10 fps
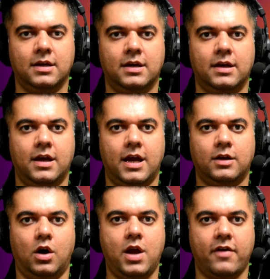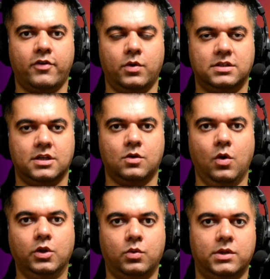and all you have to do is just go
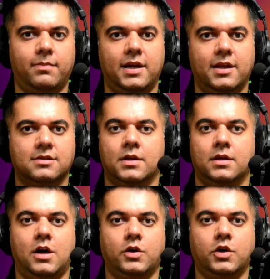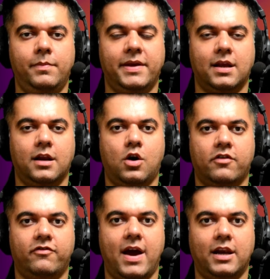through that playlist. Now you'll be getting a lot of
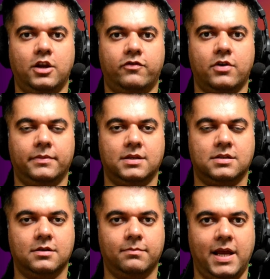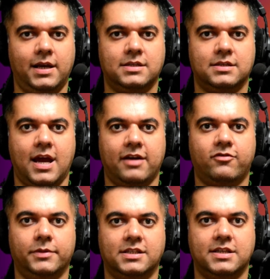value from this playlist and from
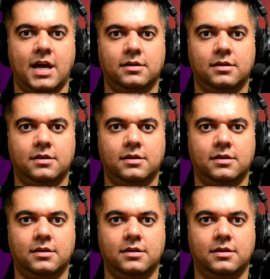this channel.